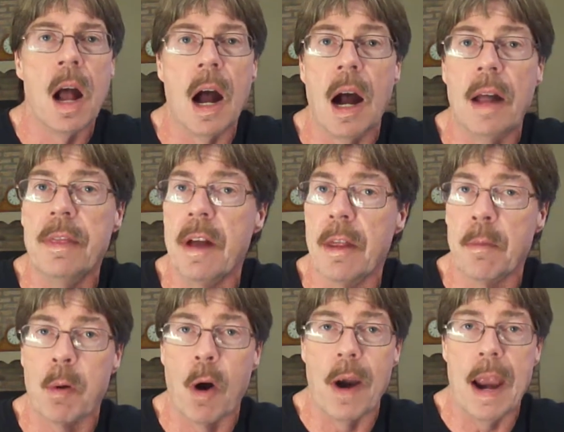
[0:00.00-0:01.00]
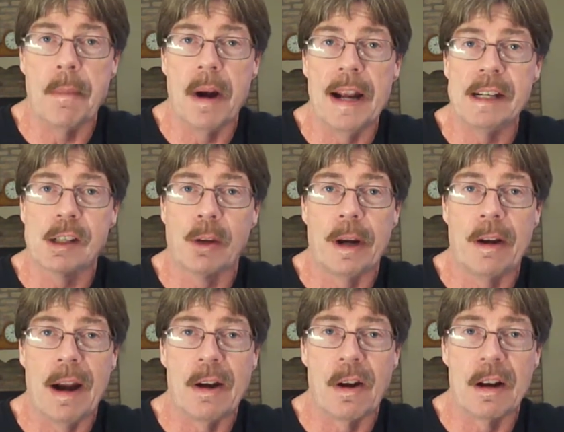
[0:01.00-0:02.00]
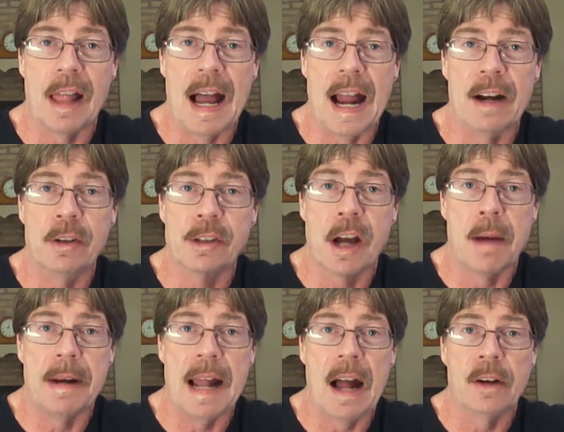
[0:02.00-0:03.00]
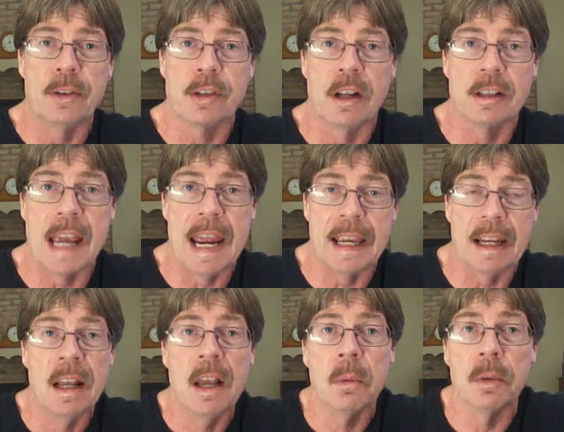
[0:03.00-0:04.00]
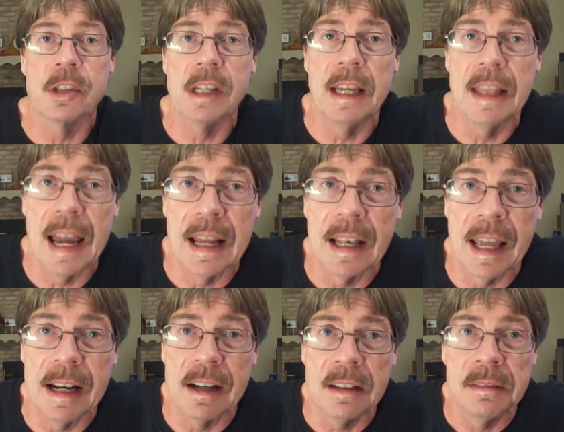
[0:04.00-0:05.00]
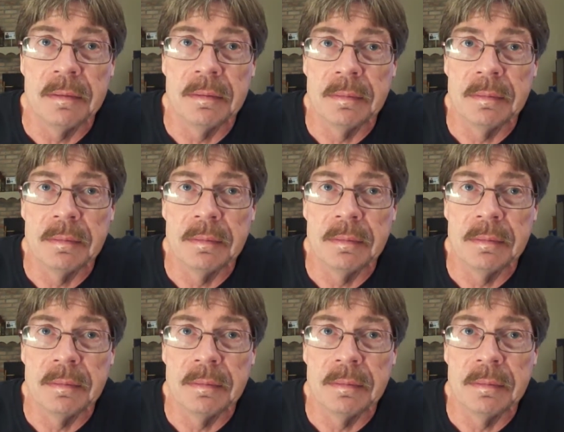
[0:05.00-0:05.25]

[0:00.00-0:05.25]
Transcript: Uh, another Pro-Am race, three grand on the line. Who's coming out? Who's going to take it? We'll see you then. Later.